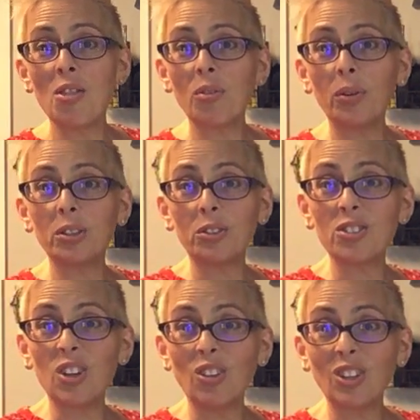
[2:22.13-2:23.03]
throw a little
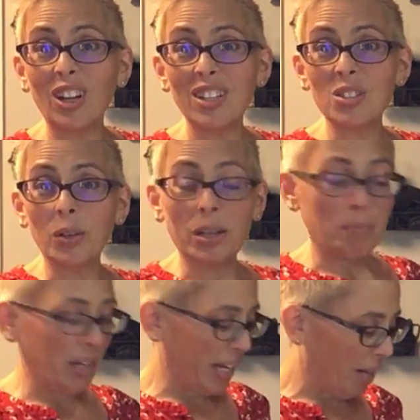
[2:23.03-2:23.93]
salt on it so it can
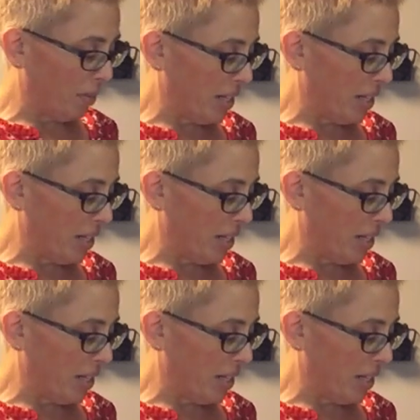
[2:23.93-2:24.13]
pick it up